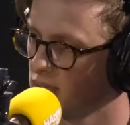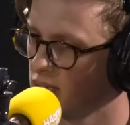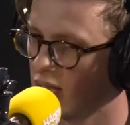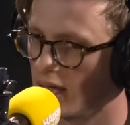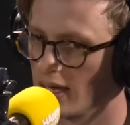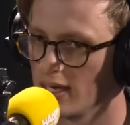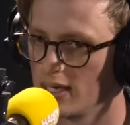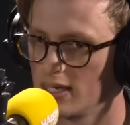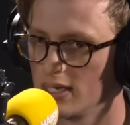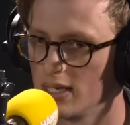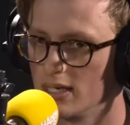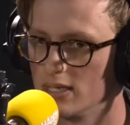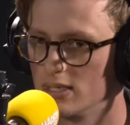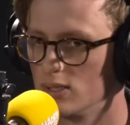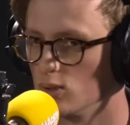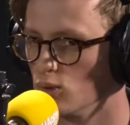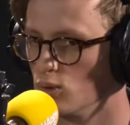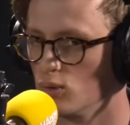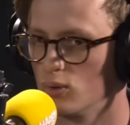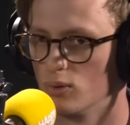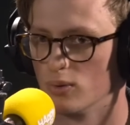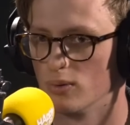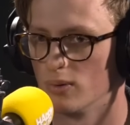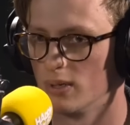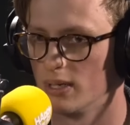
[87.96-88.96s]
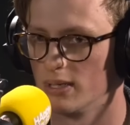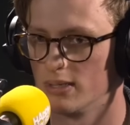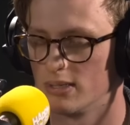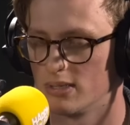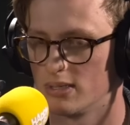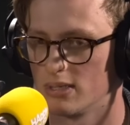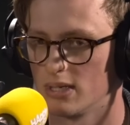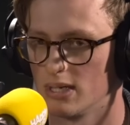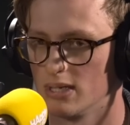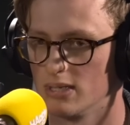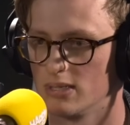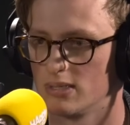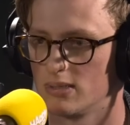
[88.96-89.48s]
Like it's
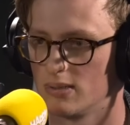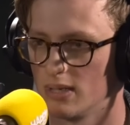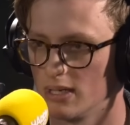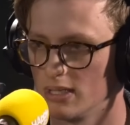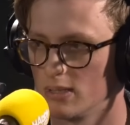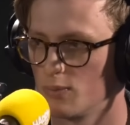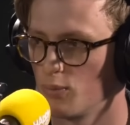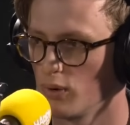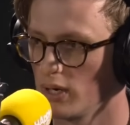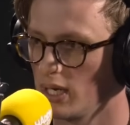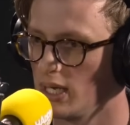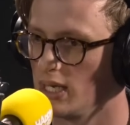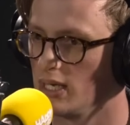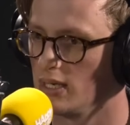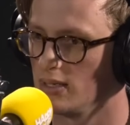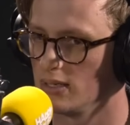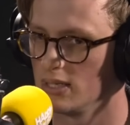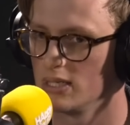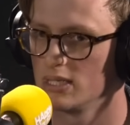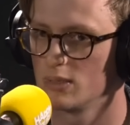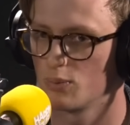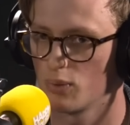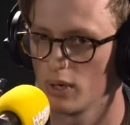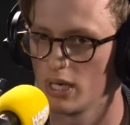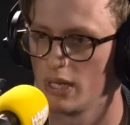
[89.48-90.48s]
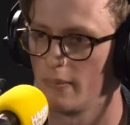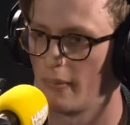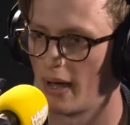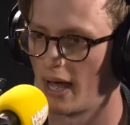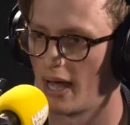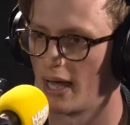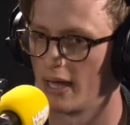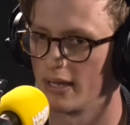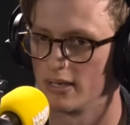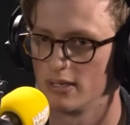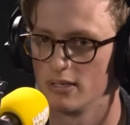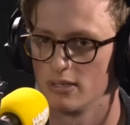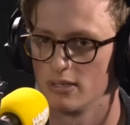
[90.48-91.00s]
pretty mad.